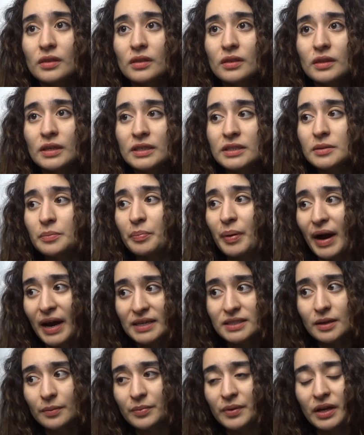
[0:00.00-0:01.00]
need to buy
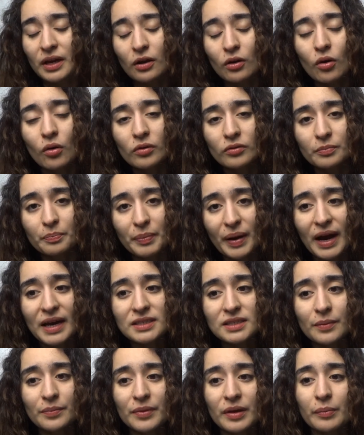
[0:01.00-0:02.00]
something, I'll go buy
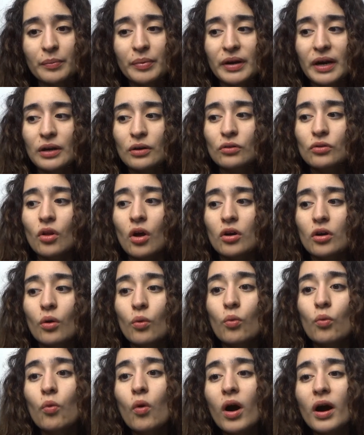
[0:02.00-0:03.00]
something, but I no longer
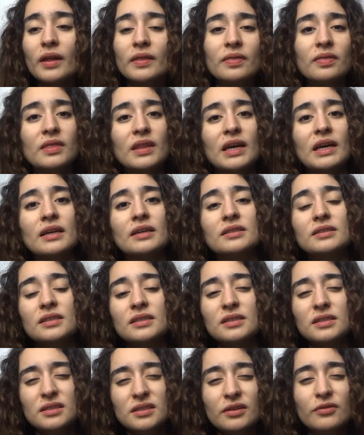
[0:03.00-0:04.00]
want things.
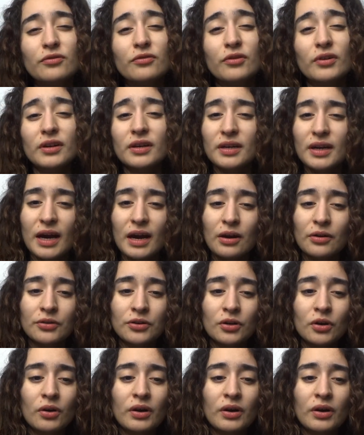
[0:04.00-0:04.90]
It's different now, you know?